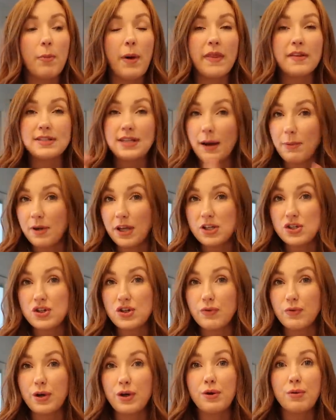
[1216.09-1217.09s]
By the time we get to
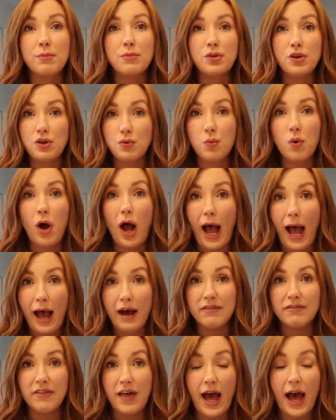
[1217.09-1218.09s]
your room, you will
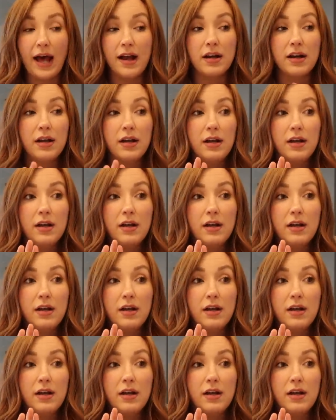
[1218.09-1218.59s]
have that.